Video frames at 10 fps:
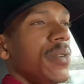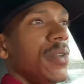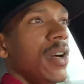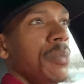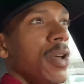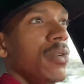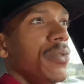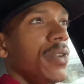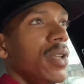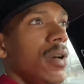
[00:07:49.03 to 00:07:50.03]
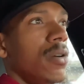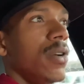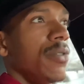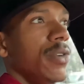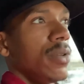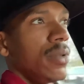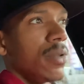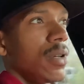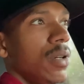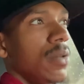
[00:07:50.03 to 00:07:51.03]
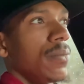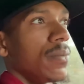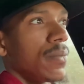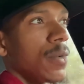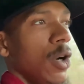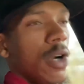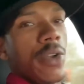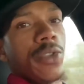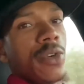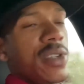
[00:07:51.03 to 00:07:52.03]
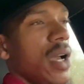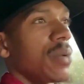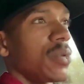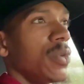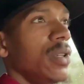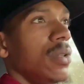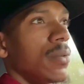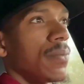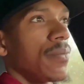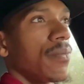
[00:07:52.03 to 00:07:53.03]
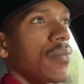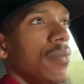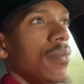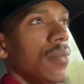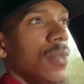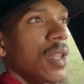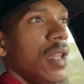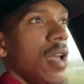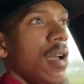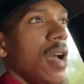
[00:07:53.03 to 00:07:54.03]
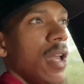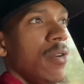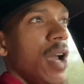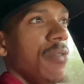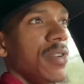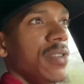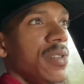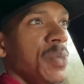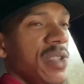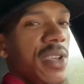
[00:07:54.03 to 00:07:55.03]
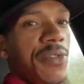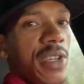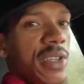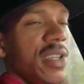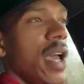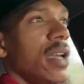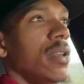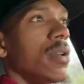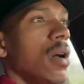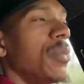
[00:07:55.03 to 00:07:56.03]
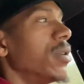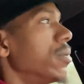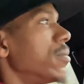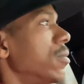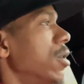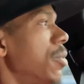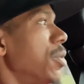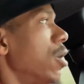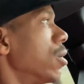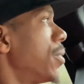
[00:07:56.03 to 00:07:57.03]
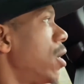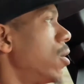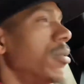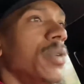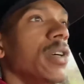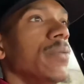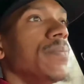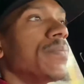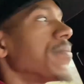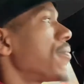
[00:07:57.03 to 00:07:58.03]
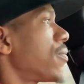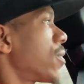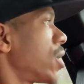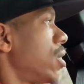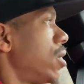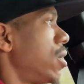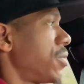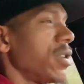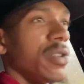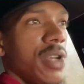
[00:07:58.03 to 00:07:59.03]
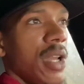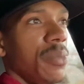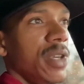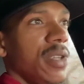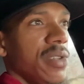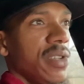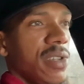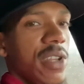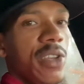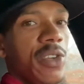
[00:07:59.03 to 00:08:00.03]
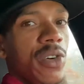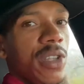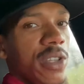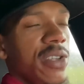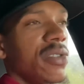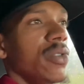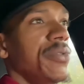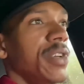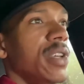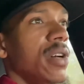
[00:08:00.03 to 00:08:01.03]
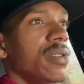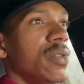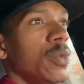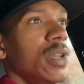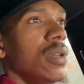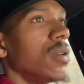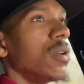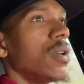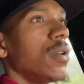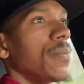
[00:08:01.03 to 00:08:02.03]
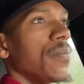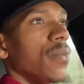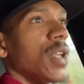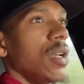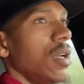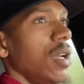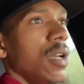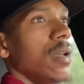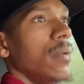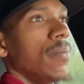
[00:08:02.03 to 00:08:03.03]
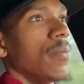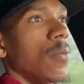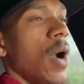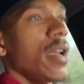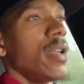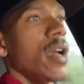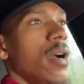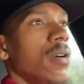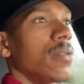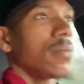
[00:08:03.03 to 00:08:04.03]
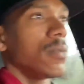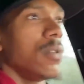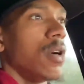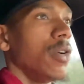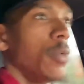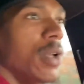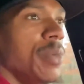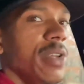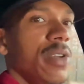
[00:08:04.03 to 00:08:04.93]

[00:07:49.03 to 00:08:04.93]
uploading the video every, or 3 times a week. Now, I don't have a specific day that I'm going to upload them on, but I'm still trying to be consistent at at least 3 videos a week. And right now, you know, it would have been